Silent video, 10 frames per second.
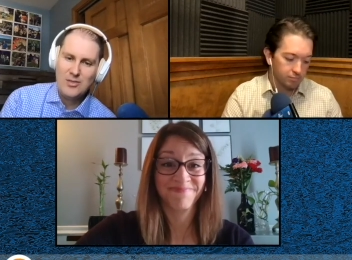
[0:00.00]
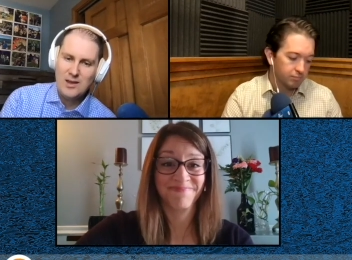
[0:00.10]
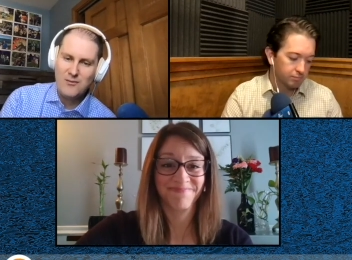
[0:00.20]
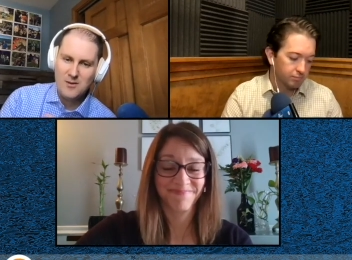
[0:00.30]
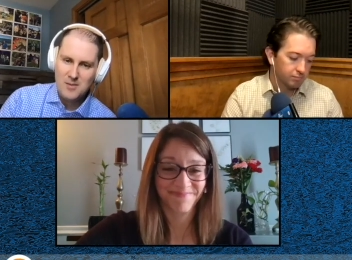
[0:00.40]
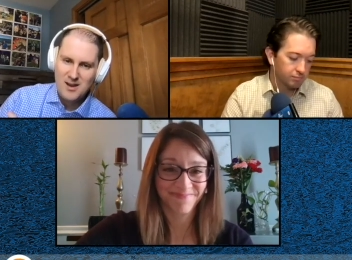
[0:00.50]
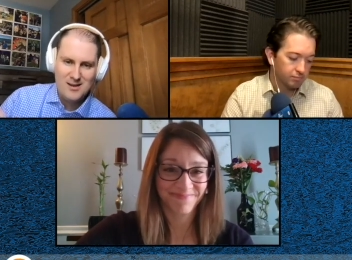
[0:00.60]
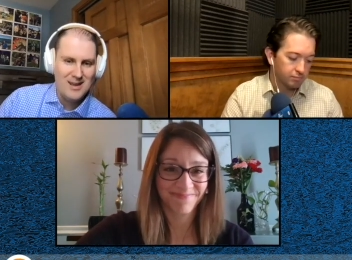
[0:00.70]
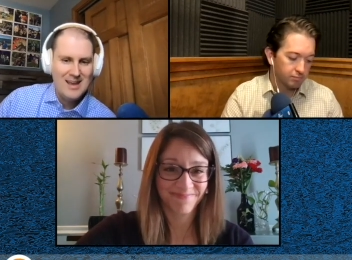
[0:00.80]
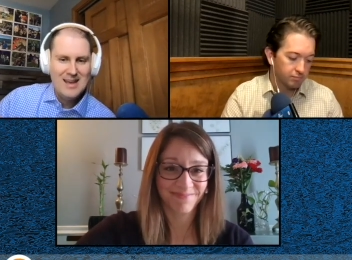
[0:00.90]
Speaker 1: think from a
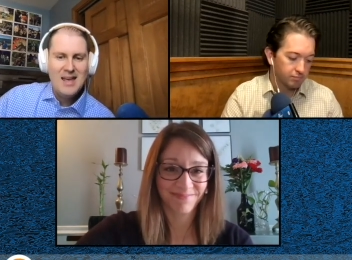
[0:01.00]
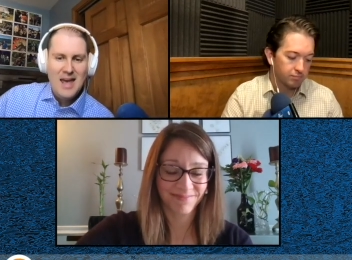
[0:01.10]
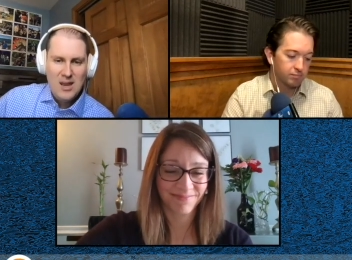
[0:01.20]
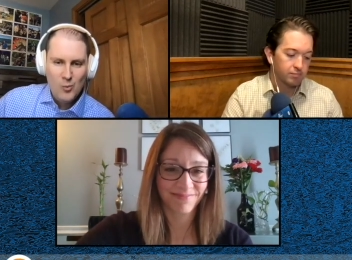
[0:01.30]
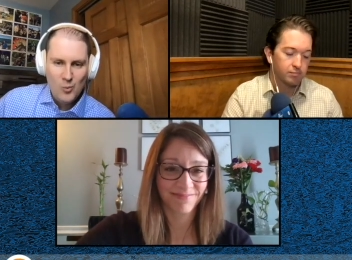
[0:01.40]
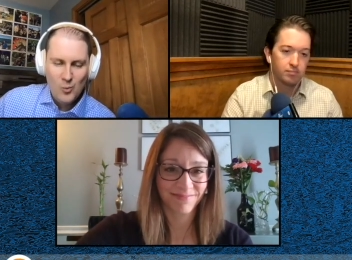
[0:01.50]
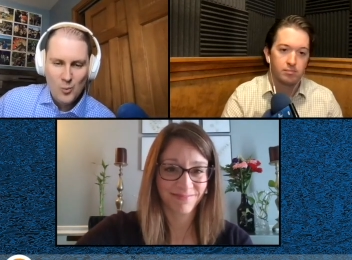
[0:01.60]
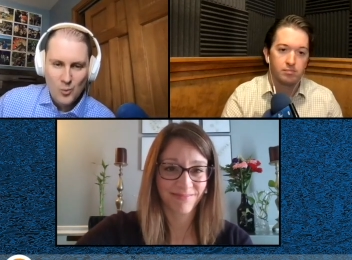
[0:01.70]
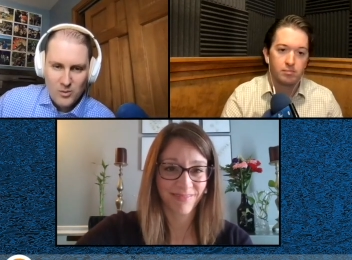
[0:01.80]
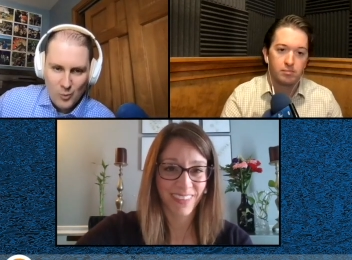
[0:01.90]
hey we've we,